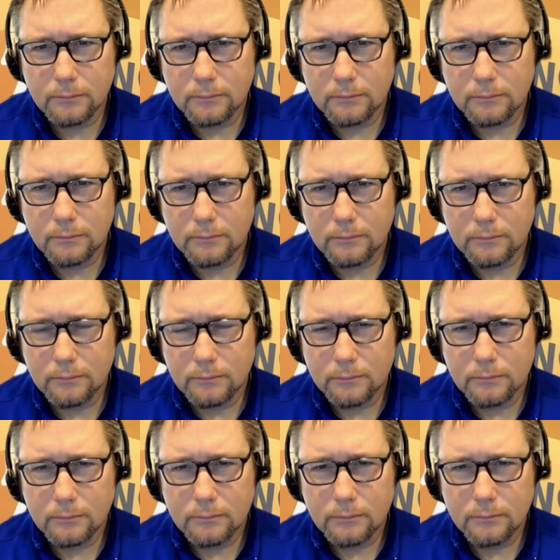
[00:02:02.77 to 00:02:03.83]

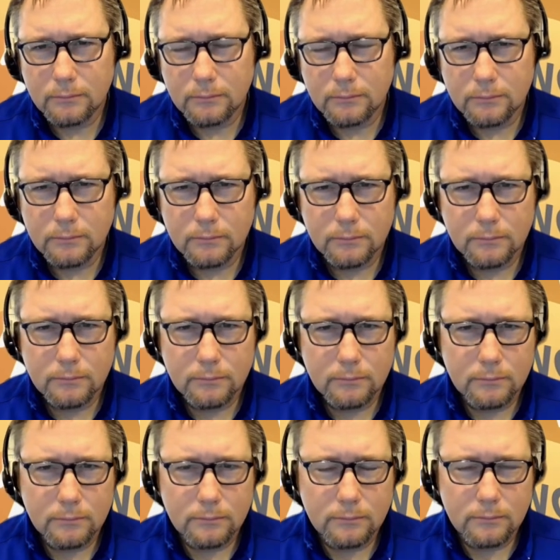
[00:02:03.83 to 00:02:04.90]

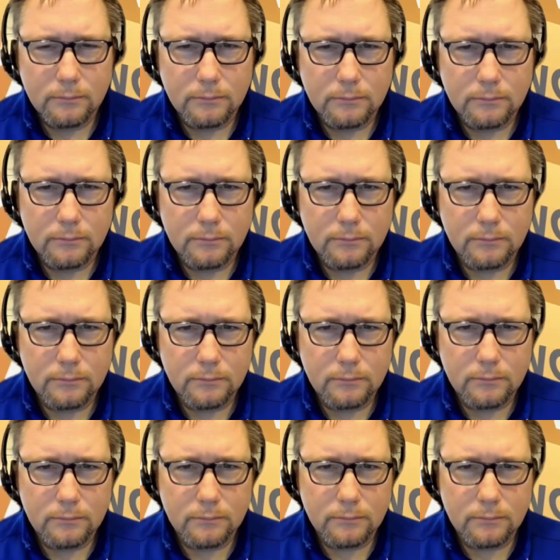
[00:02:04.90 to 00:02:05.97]

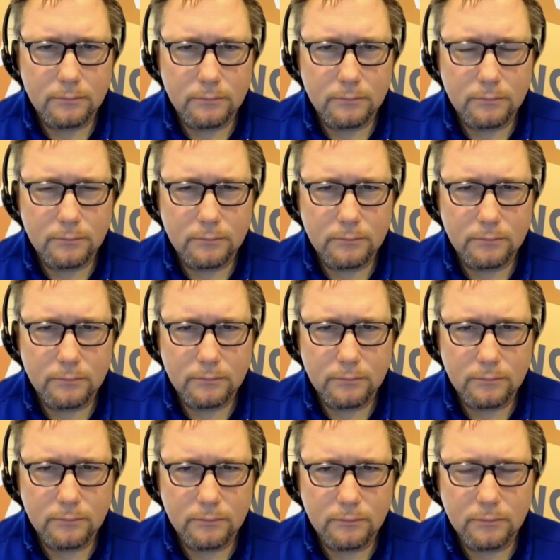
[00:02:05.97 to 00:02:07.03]

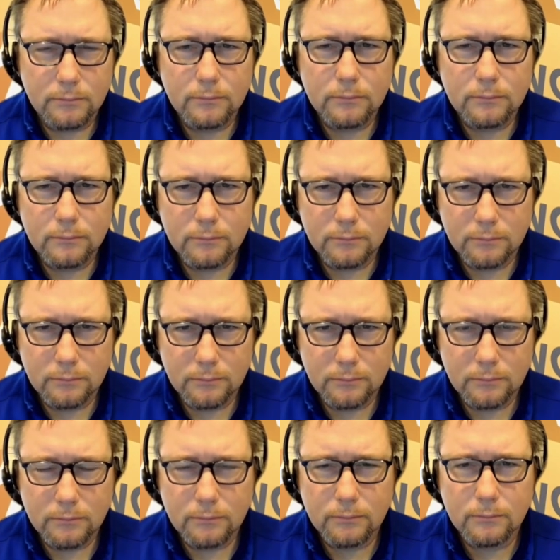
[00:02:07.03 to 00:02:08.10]

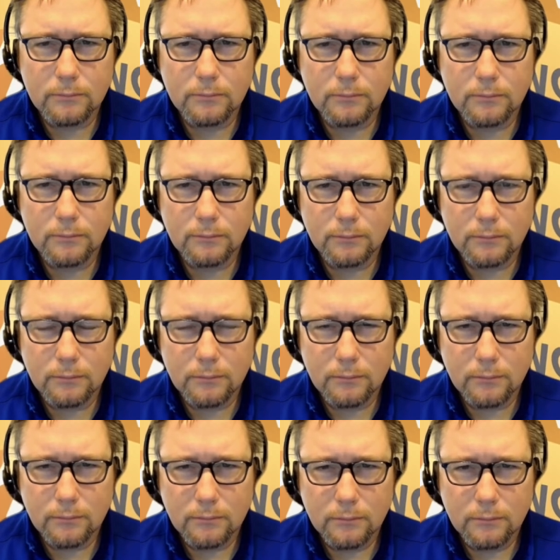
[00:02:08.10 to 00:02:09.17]

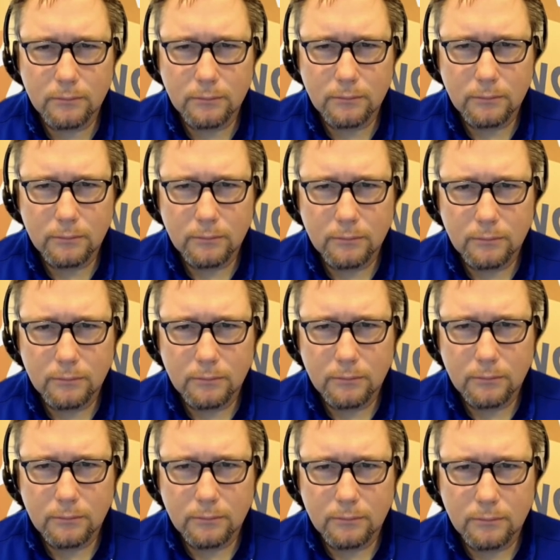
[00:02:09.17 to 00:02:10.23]

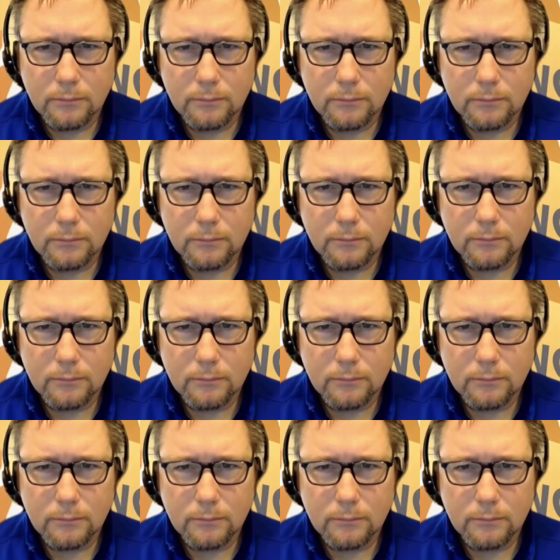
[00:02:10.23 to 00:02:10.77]
[no speech]